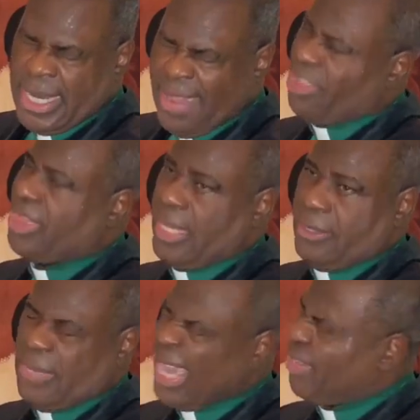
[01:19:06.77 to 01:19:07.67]
Everything.
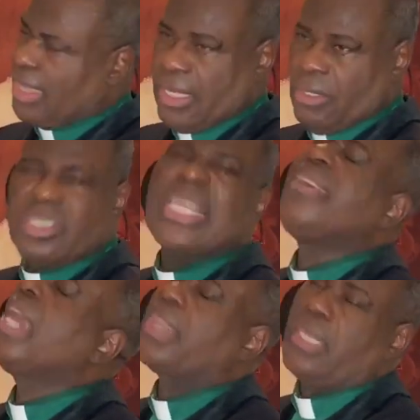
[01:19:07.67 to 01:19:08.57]
Everything. Don't
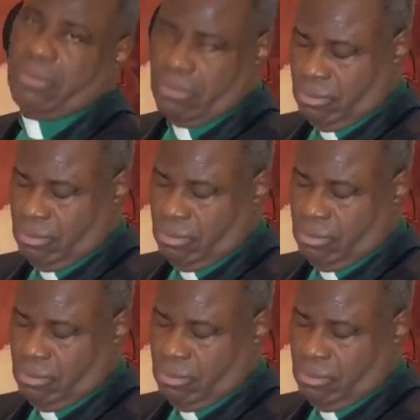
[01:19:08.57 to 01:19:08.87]
say nothing.